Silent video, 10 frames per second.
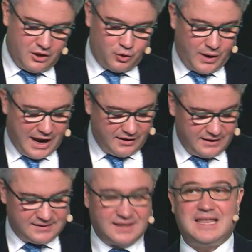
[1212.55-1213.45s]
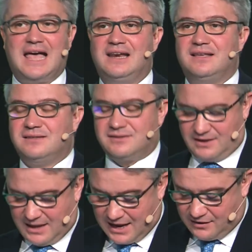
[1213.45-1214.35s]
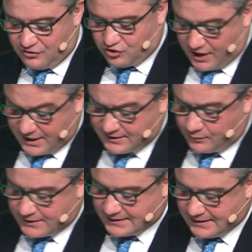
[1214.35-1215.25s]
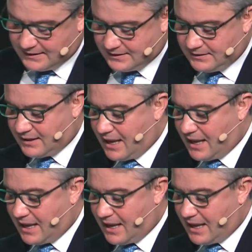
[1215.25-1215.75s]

to harness the talents, energize our citizens,